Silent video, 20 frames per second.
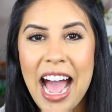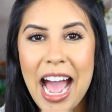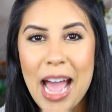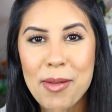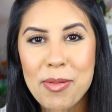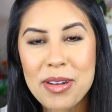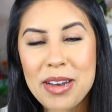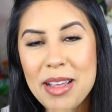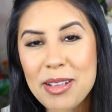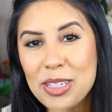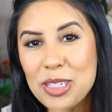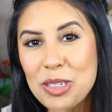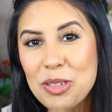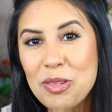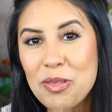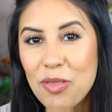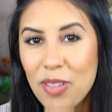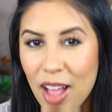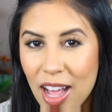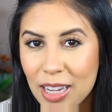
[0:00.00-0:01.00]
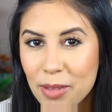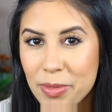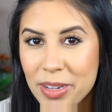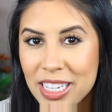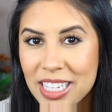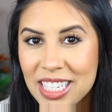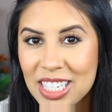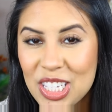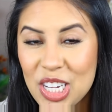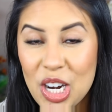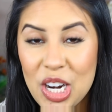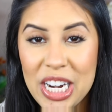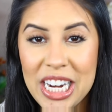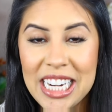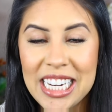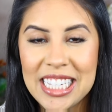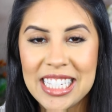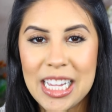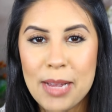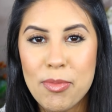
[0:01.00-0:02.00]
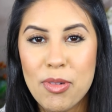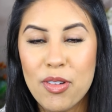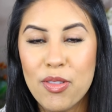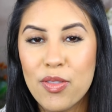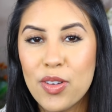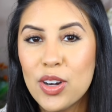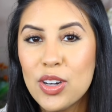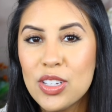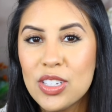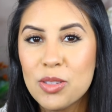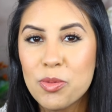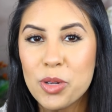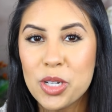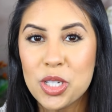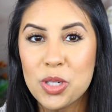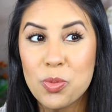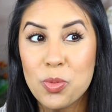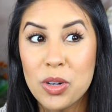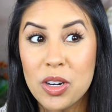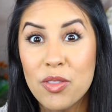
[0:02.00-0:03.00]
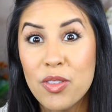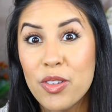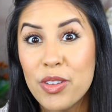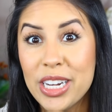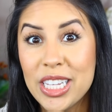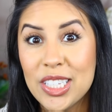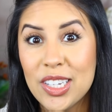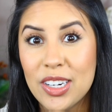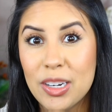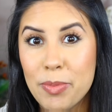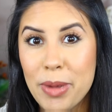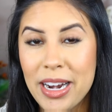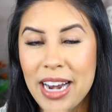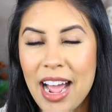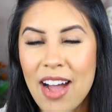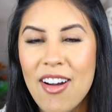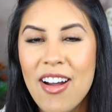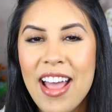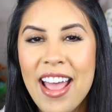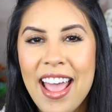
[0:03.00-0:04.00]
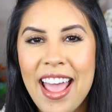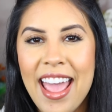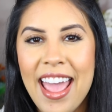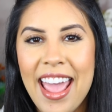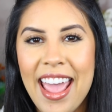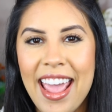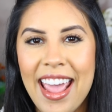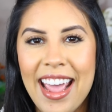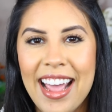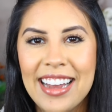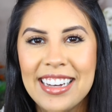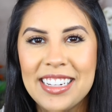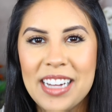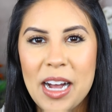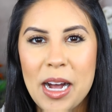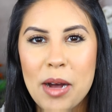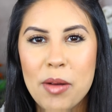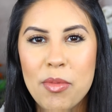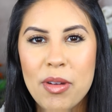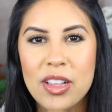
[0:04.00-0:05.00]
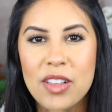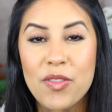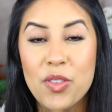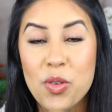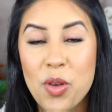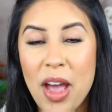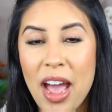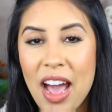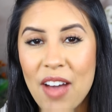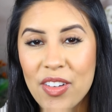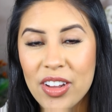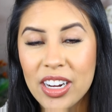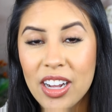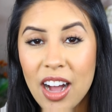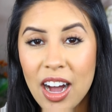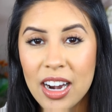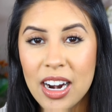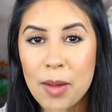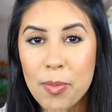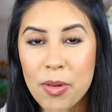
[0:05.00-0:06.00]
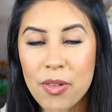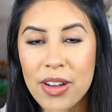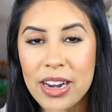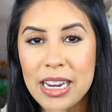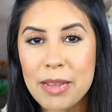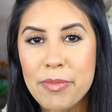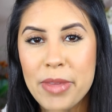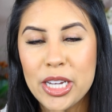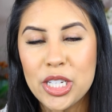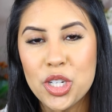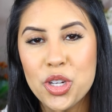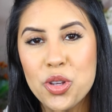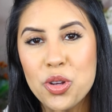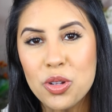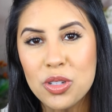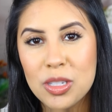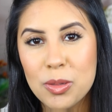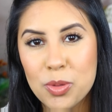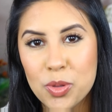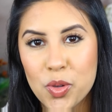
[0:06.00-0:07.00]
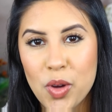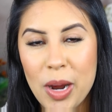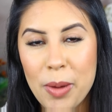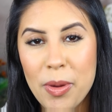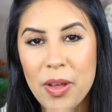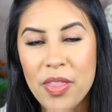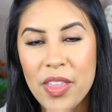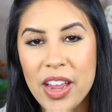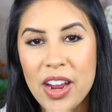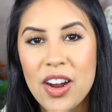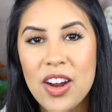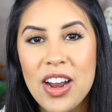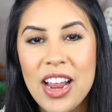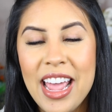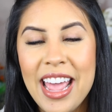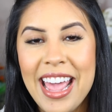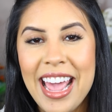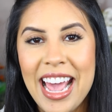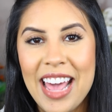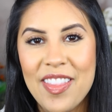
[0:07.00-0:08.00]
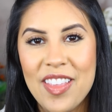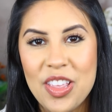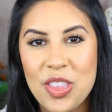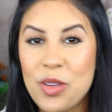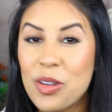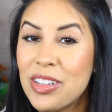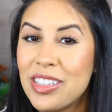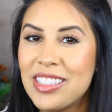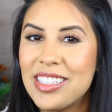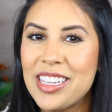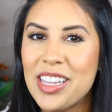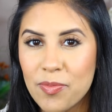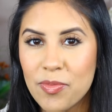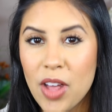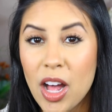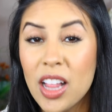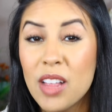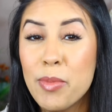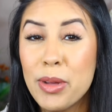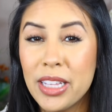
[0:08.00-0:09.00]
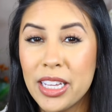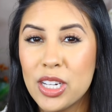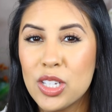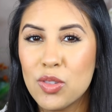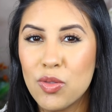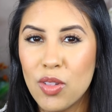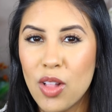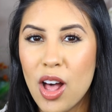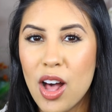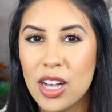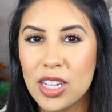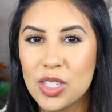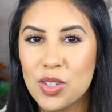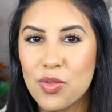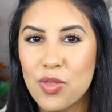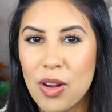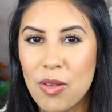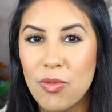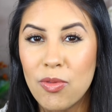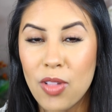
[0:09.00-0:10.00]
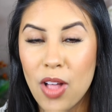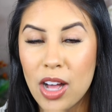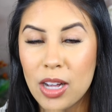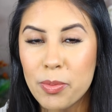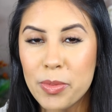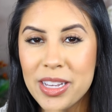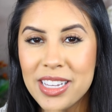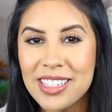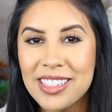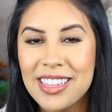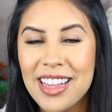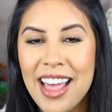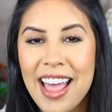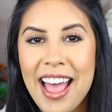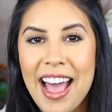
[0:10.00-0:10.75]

I'm going to do Vlogmas starting December 1st, which would have already started by now. And if you haven't caught up already, make sure you subscribe on there, and then you can see all of my latest vlogs from Vlogmas.